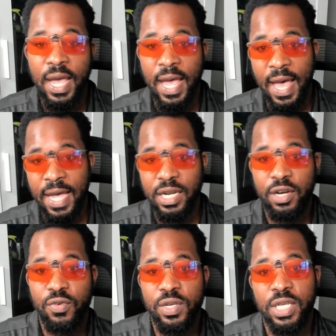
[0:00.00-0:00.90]
and
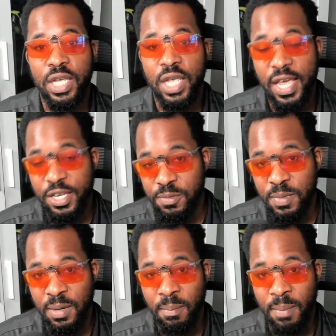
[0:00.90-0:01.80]
increased
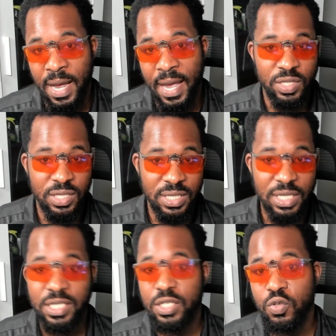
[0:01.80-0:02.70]
engagement by
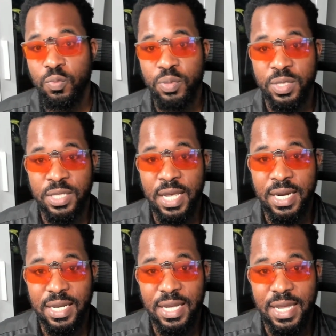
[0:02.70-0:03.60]

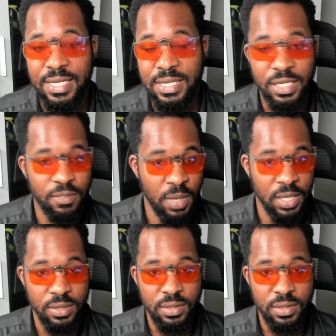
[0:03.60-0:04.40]
62% in 6 months.